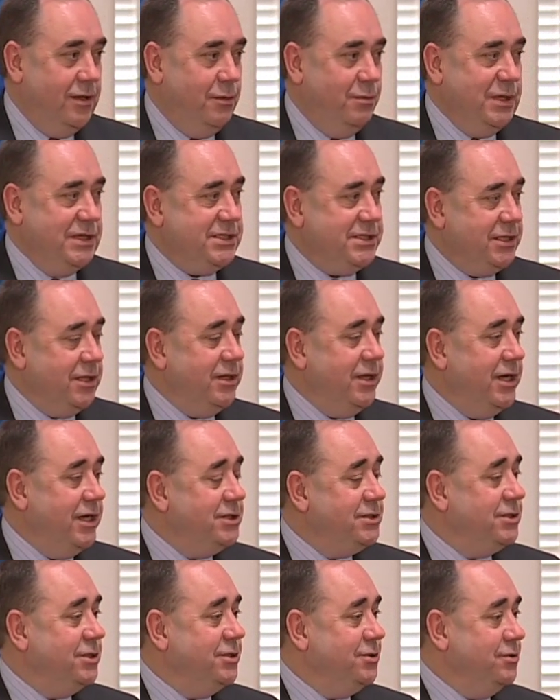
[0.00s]
but still an
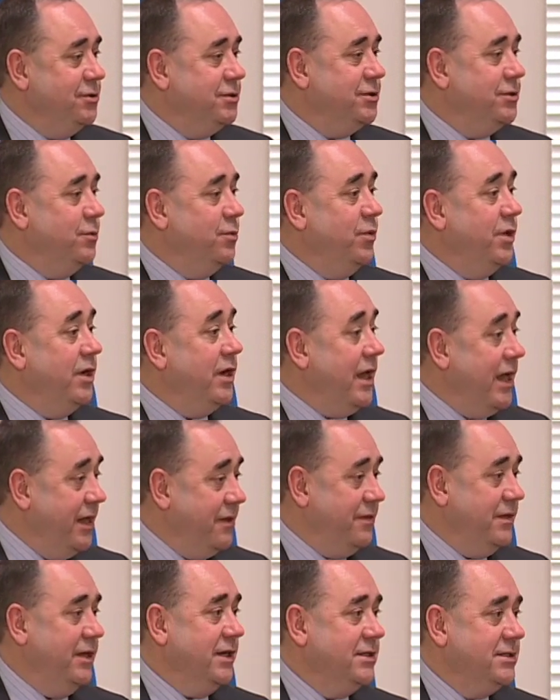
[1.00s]
institution where
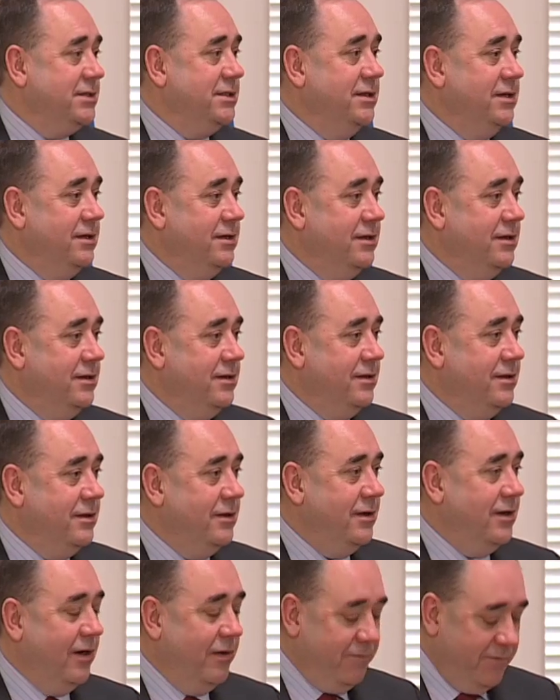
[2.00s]
ethics
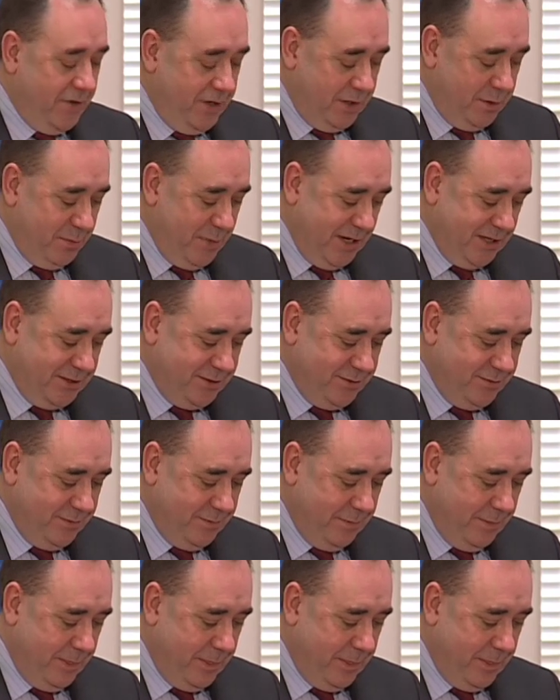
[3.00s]
are fundamental.